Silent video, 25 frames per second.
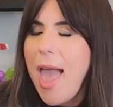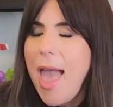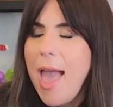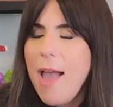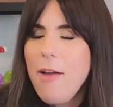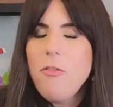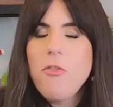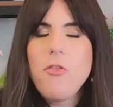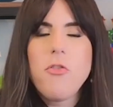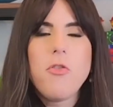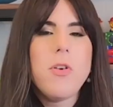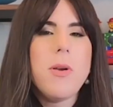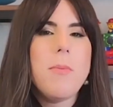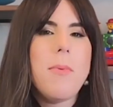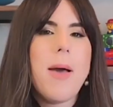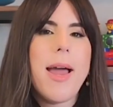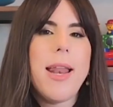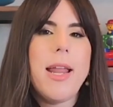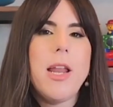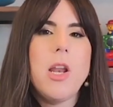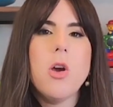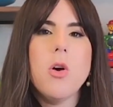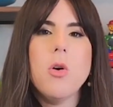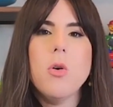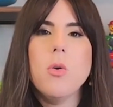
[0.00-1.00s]

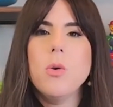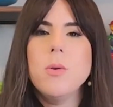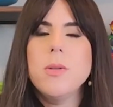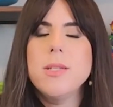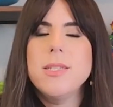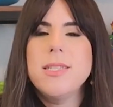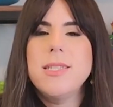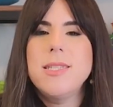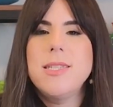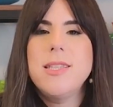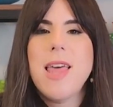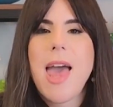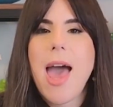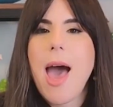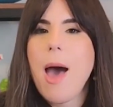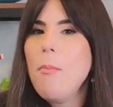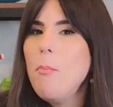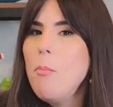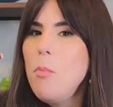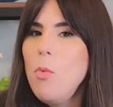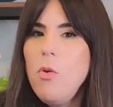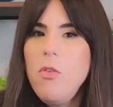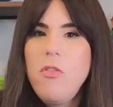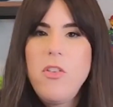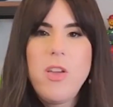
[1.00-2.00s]
everybody knows that
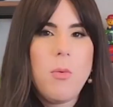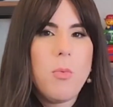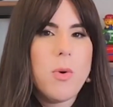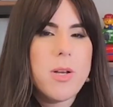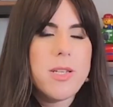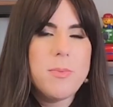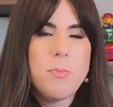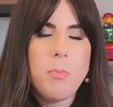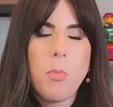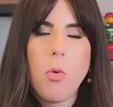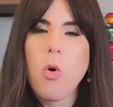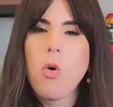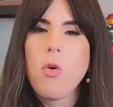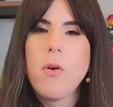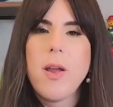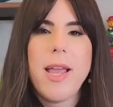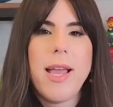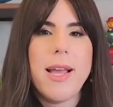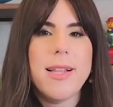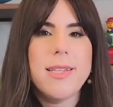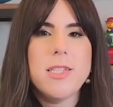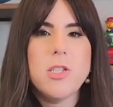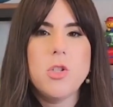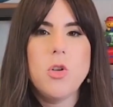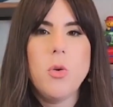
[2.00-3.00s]
movie was
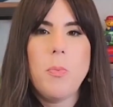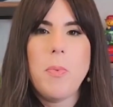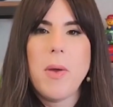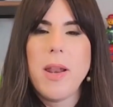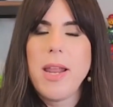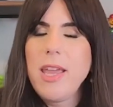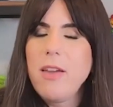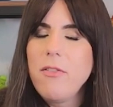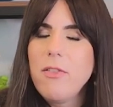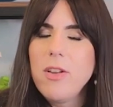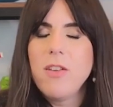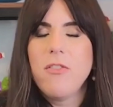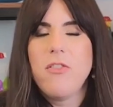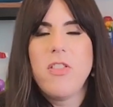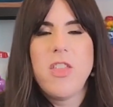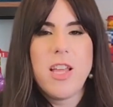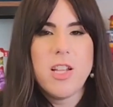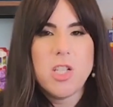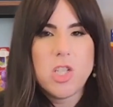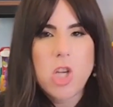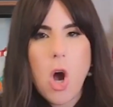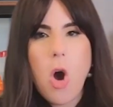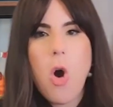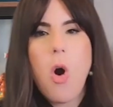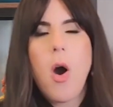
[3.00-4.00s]
boring and stupid, even if
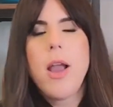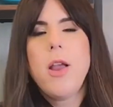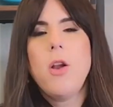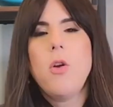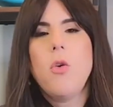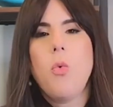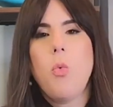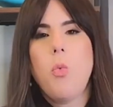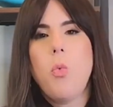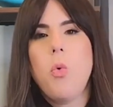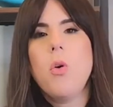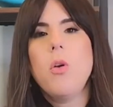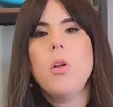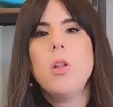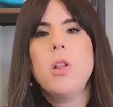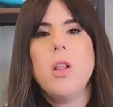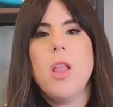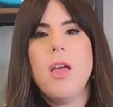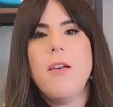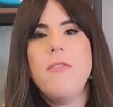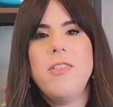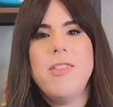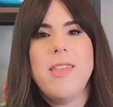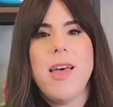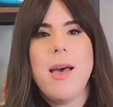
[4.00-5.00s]
the entire world
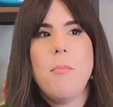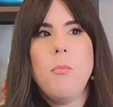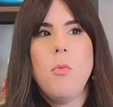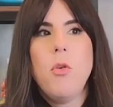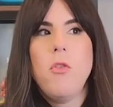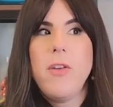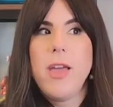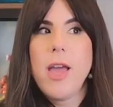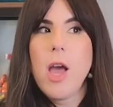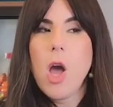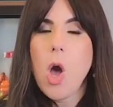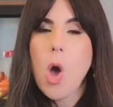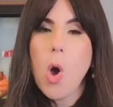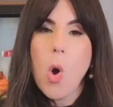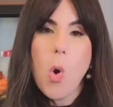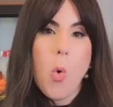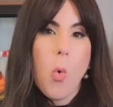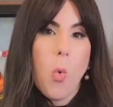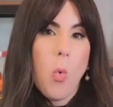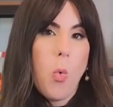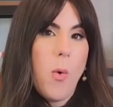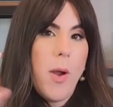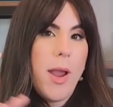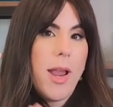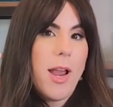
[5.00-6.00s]
loves that movie,
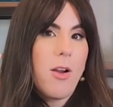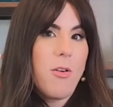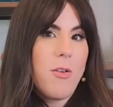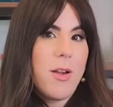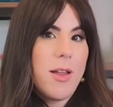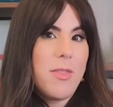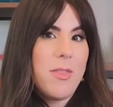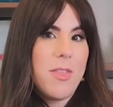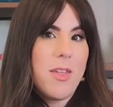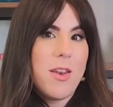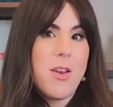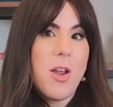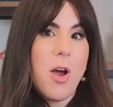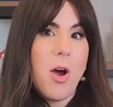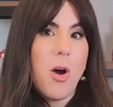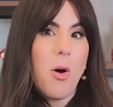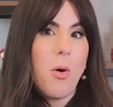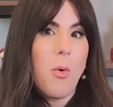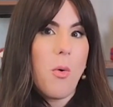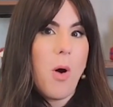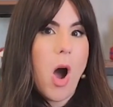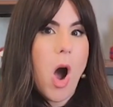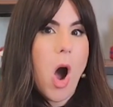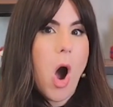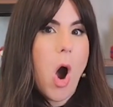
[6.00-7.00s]
we're in the
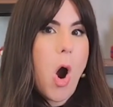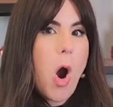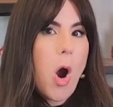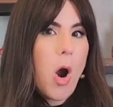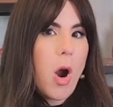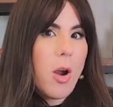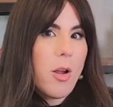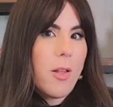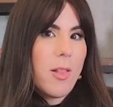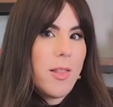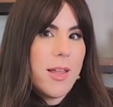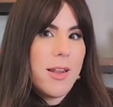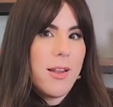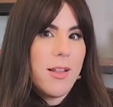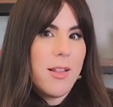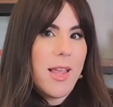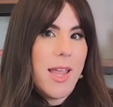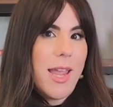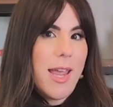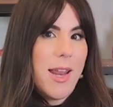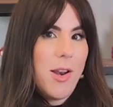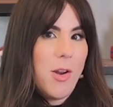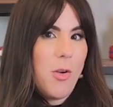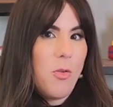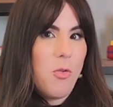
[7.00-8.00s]
know. Our little
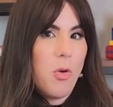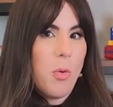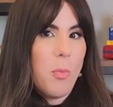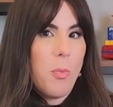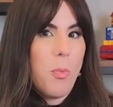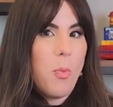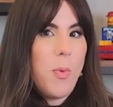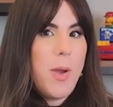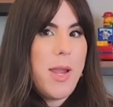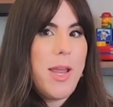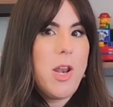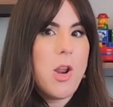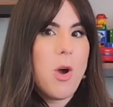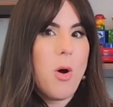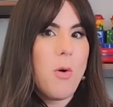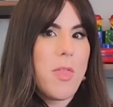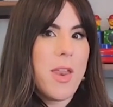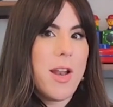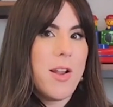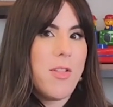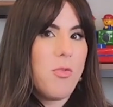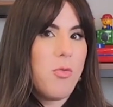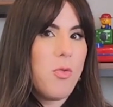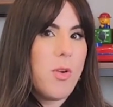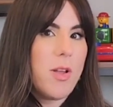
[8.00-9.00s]
in-group, we know
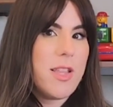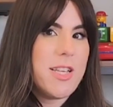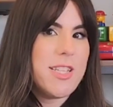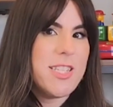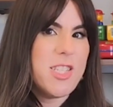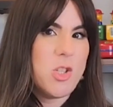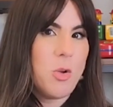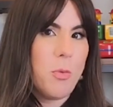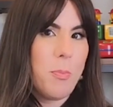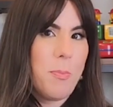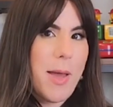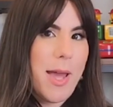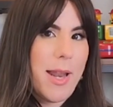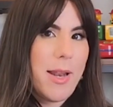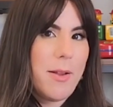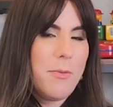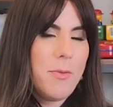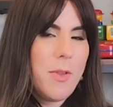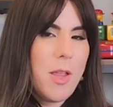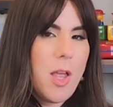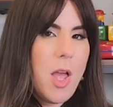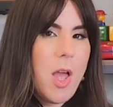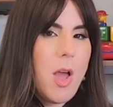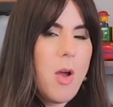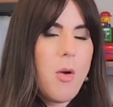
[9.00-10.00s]
that it's really stupid,
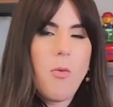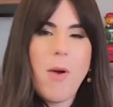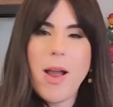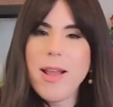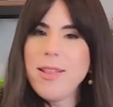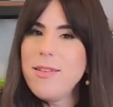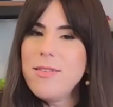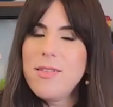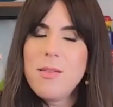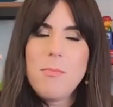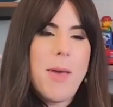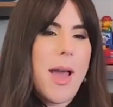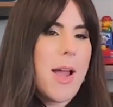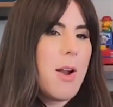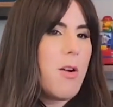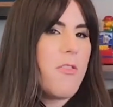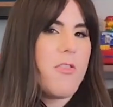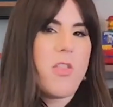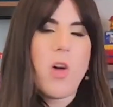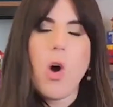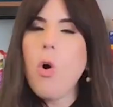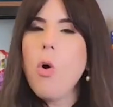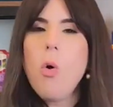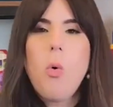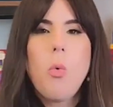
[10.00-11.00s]
right? Doesn't matter
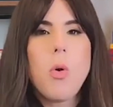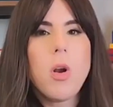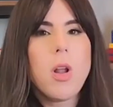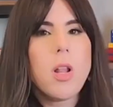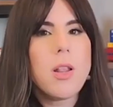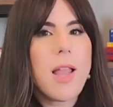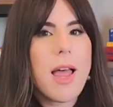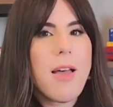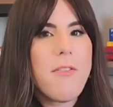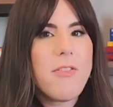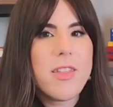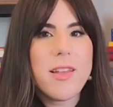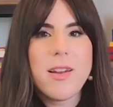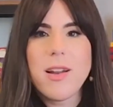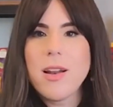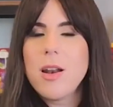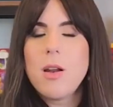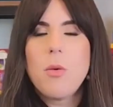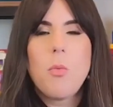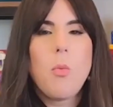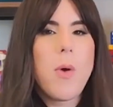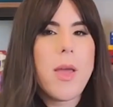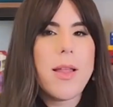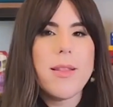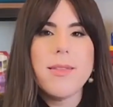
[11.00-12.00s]
if the whole world loves it and
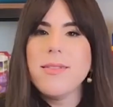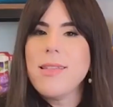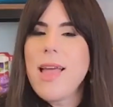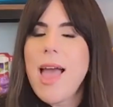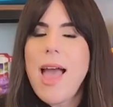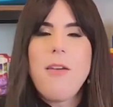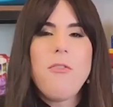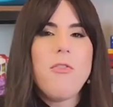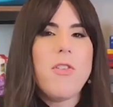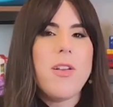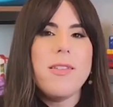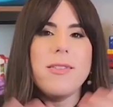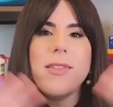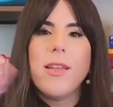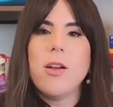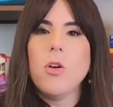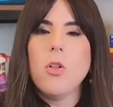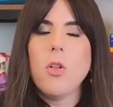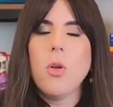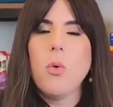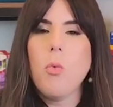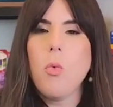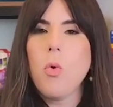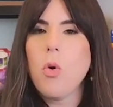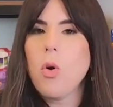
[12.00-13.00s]
it wins every
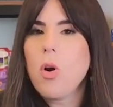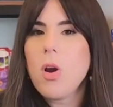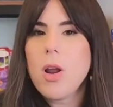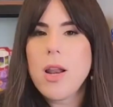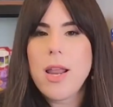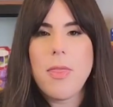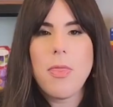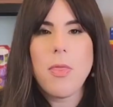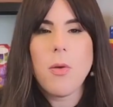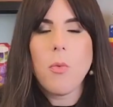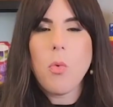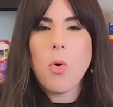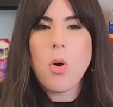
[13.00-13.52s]
single award in